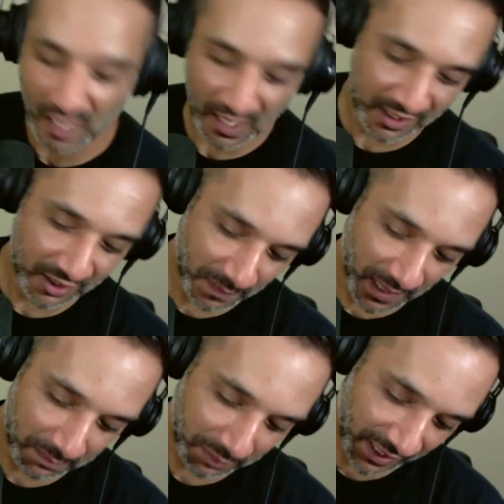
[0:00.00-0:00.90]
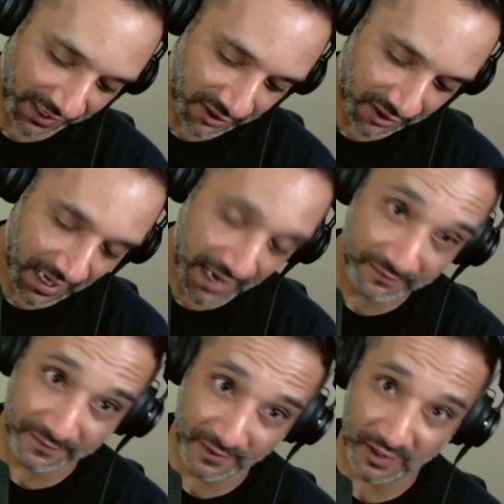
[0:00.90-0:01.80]
blender
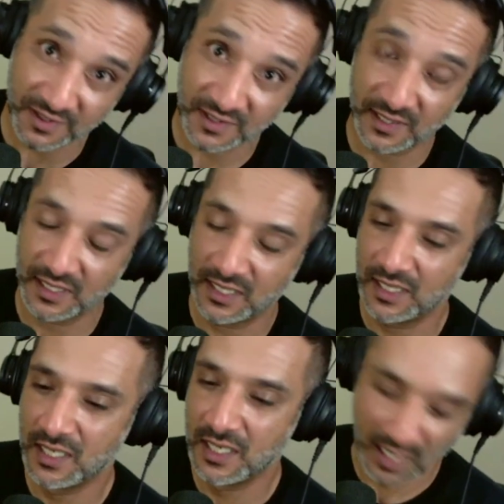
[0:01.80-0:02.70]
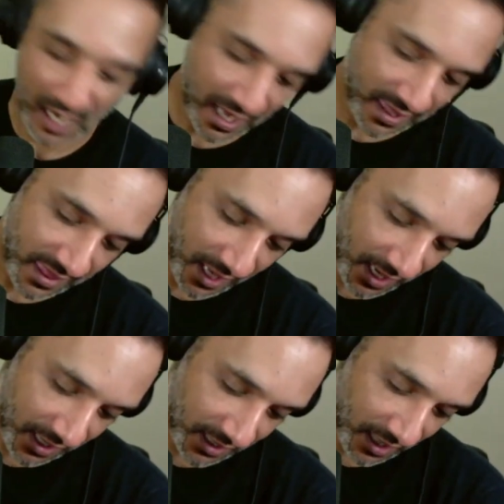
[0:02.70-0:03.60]
at first, and
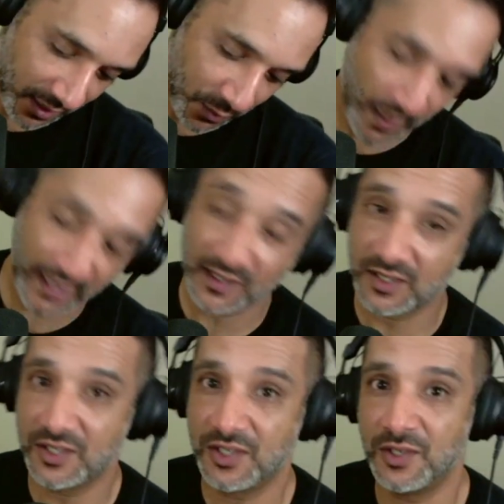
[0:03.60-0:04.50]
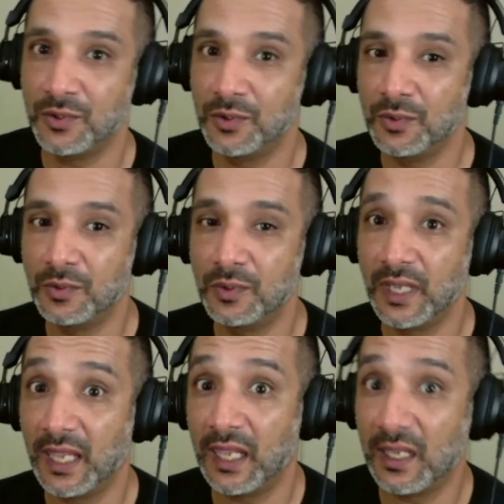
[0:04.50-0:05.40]
then I went to
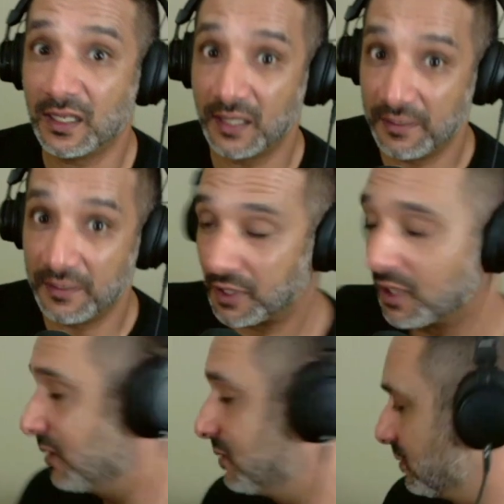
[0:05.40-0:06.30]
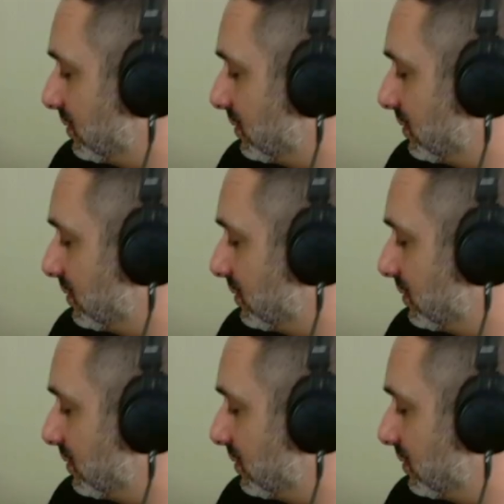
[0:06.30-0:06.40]
a cleaver.